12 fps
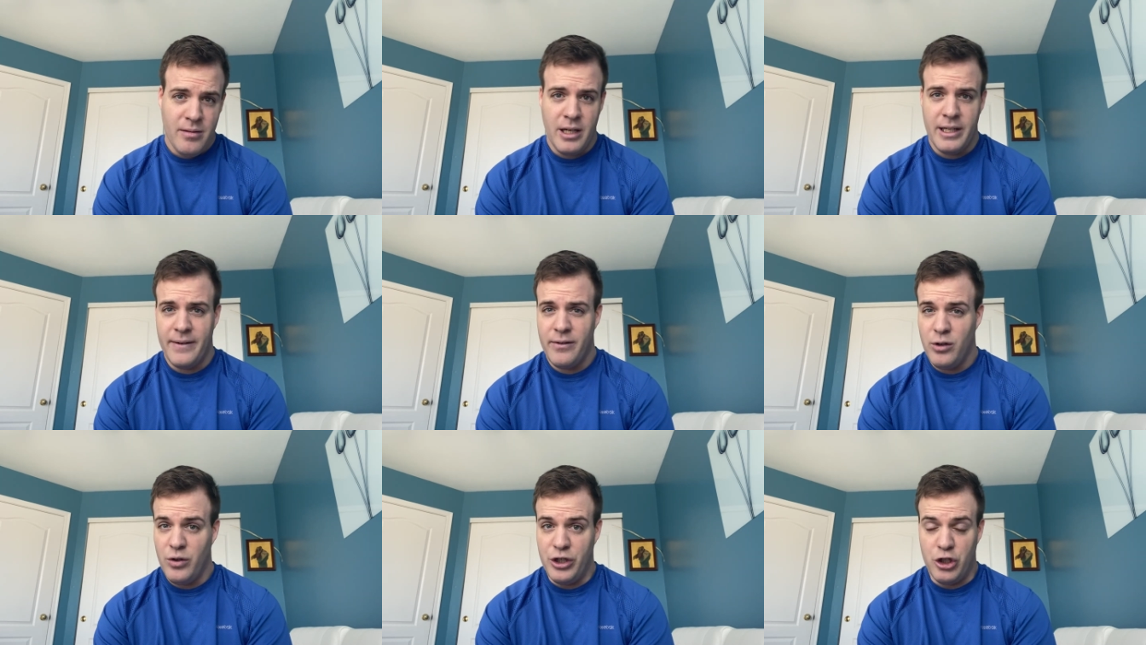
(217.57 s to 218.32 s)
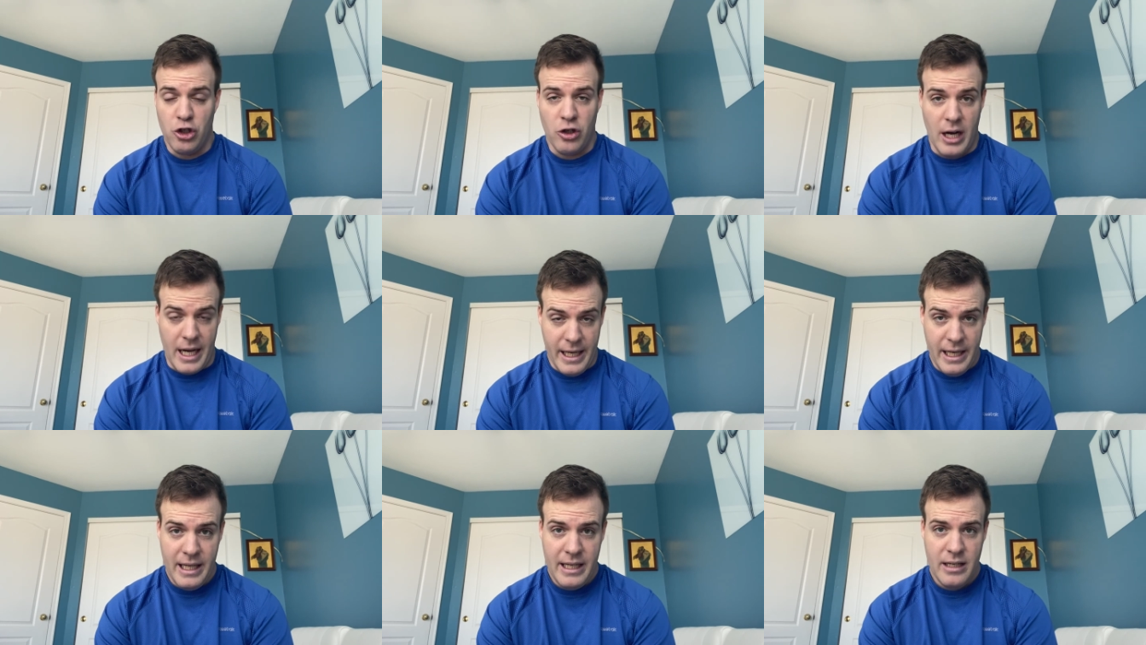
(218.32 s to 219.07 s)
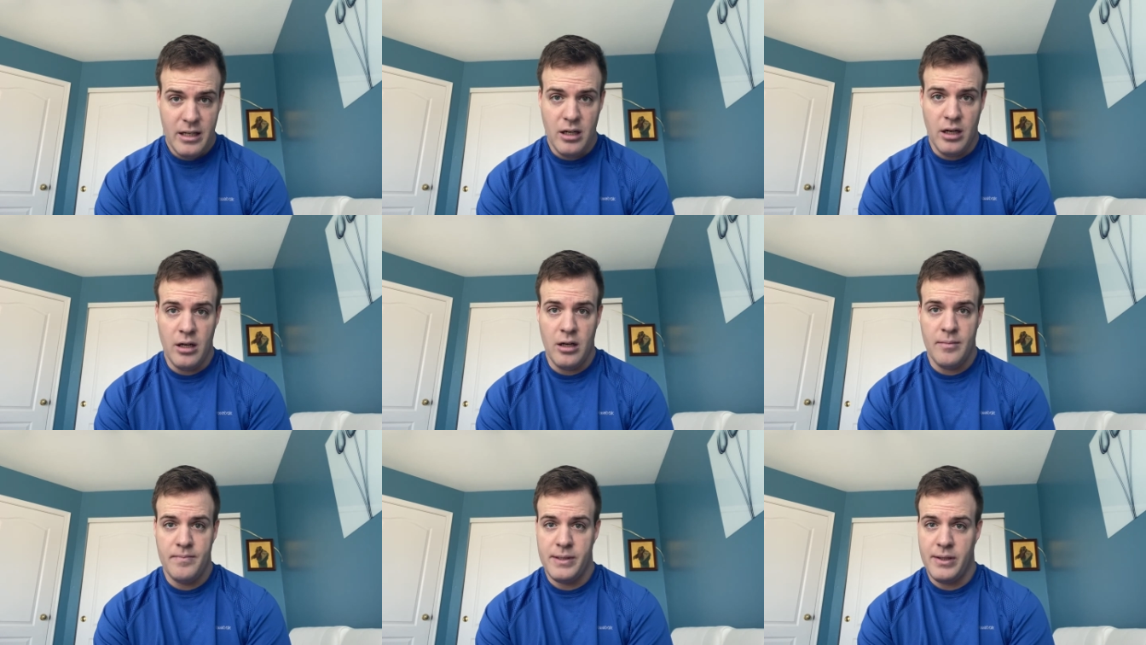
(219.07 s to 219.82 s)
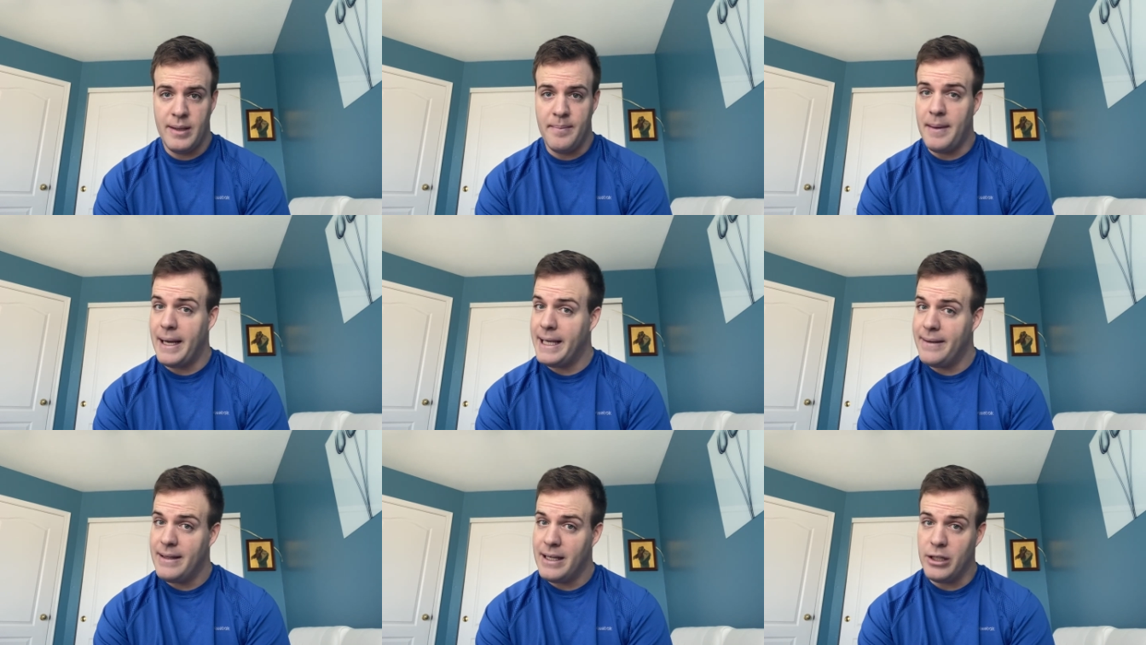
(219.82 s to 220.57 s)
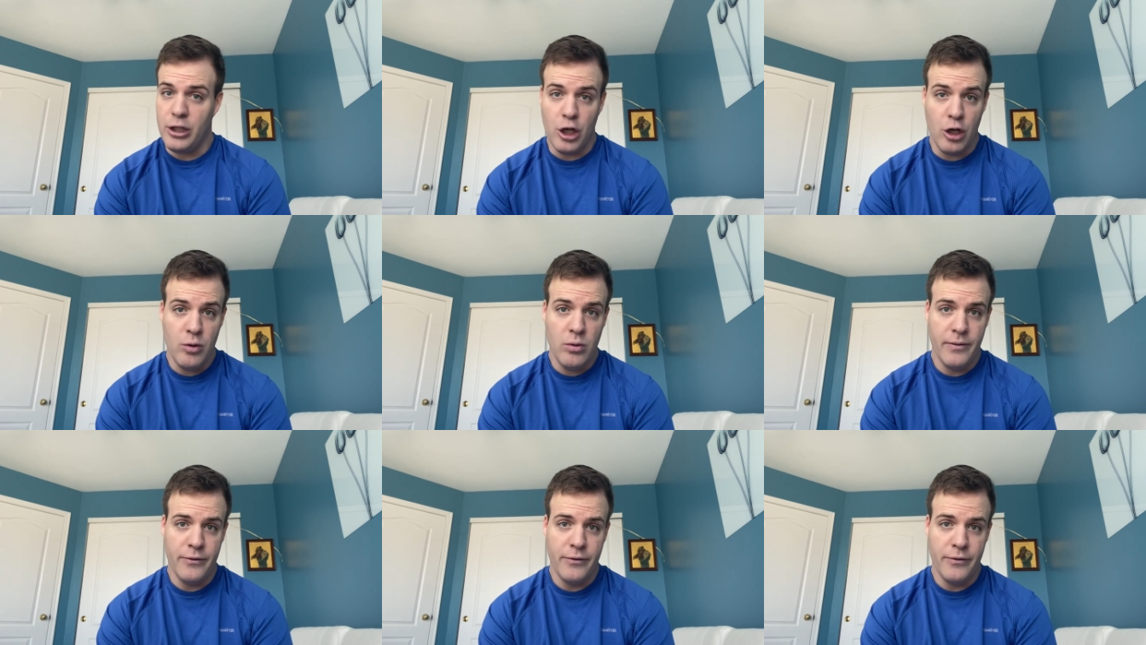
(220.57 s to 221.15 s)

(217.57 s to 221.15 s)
I never really tried it. Um, so I might give that a go.